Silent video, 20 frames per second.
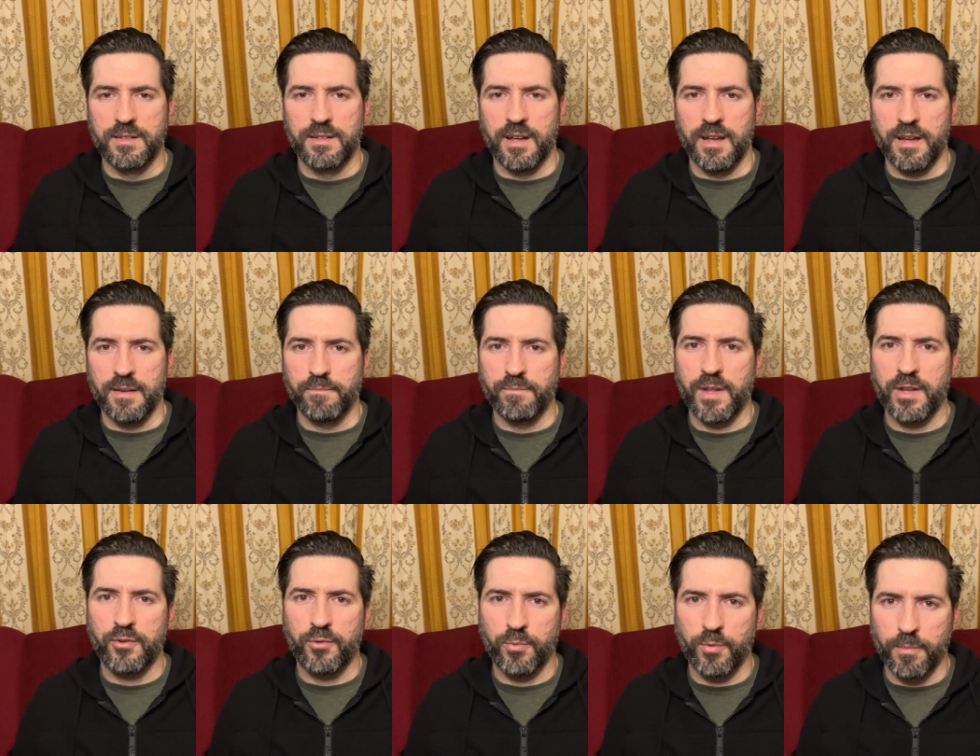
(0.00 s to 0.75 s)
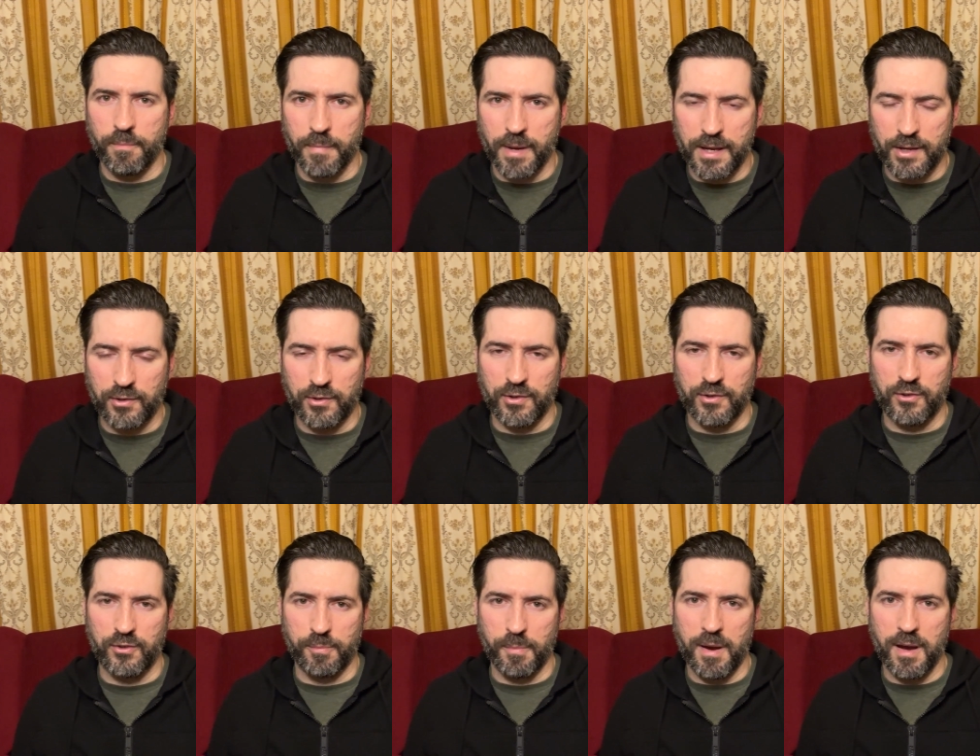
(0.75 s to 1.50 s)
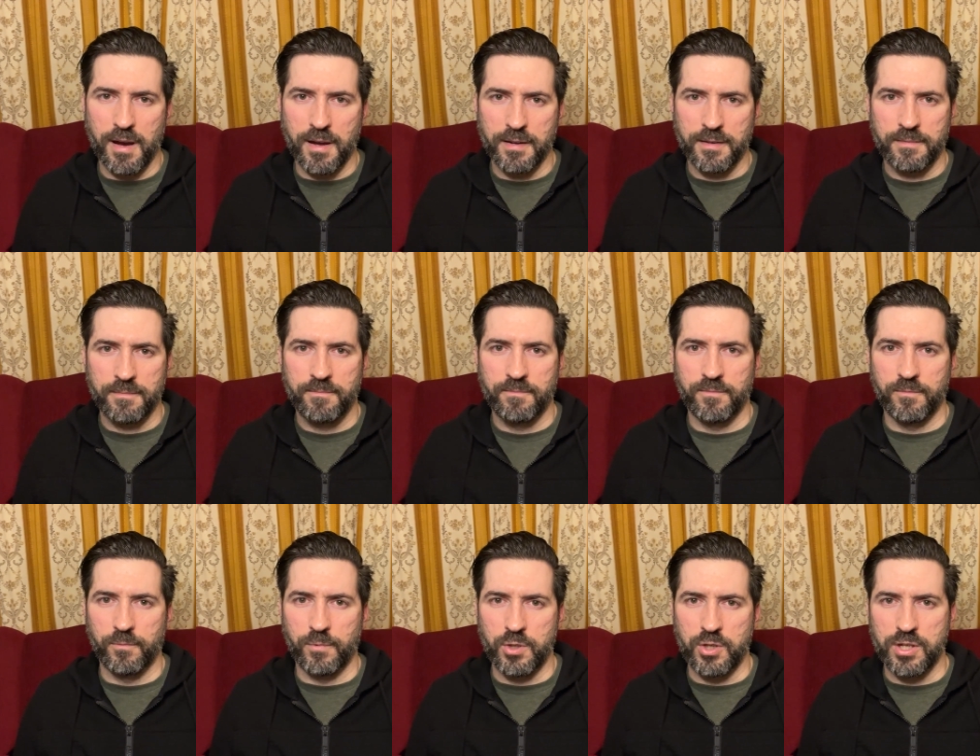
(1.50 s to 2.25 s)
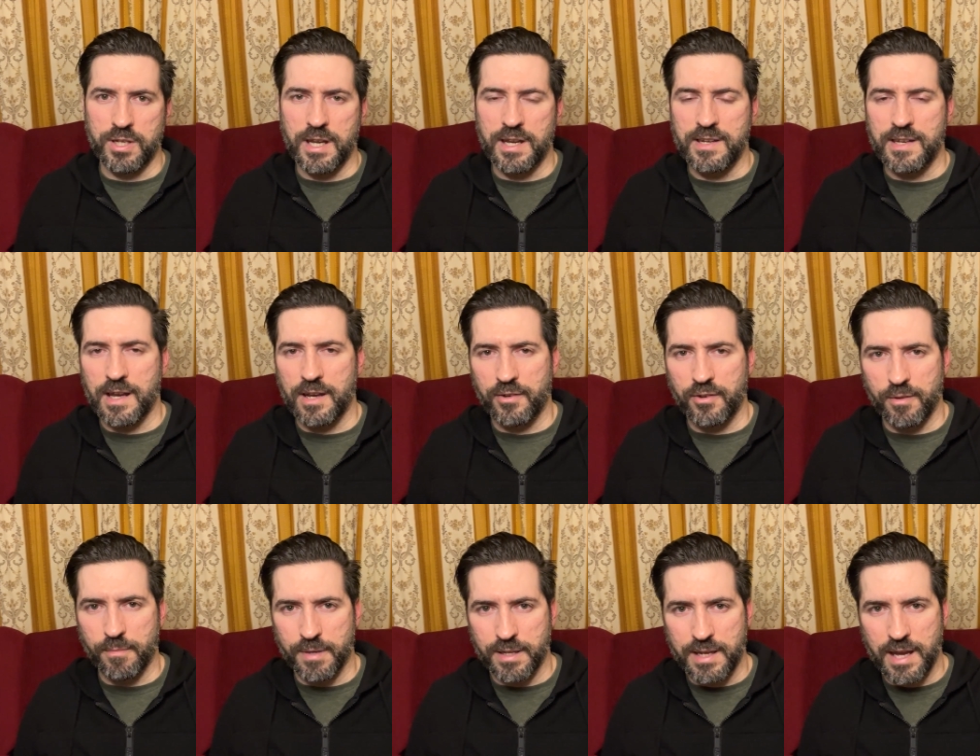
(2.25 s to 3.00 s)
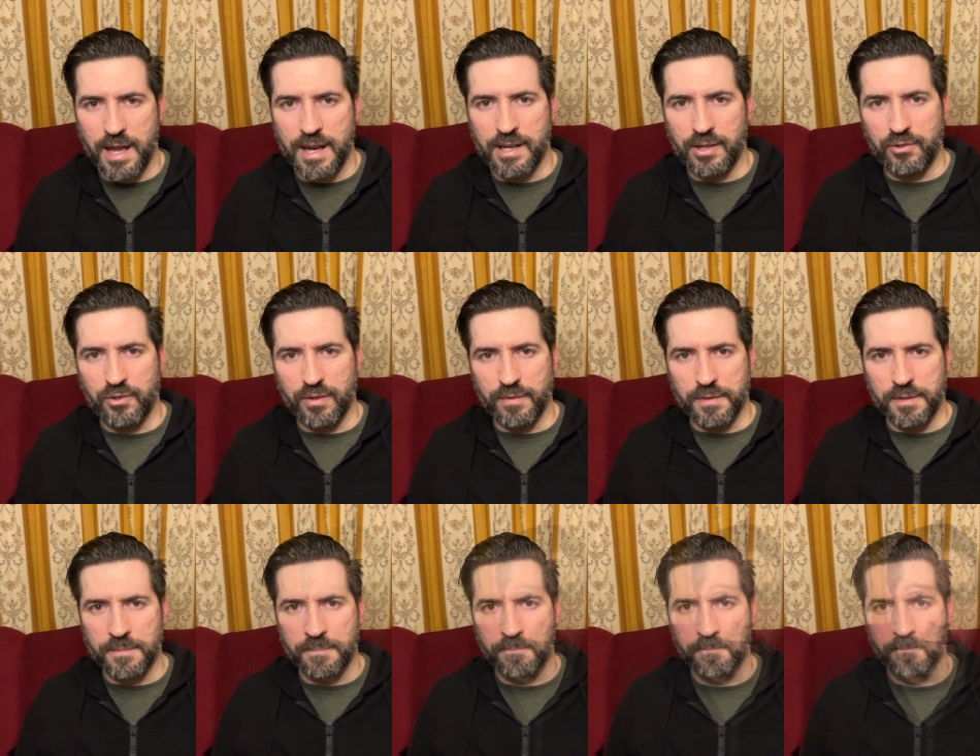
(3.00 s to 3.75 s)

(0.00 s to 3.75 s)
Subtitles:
That's what makes it smart when you get down to the mechanics of it.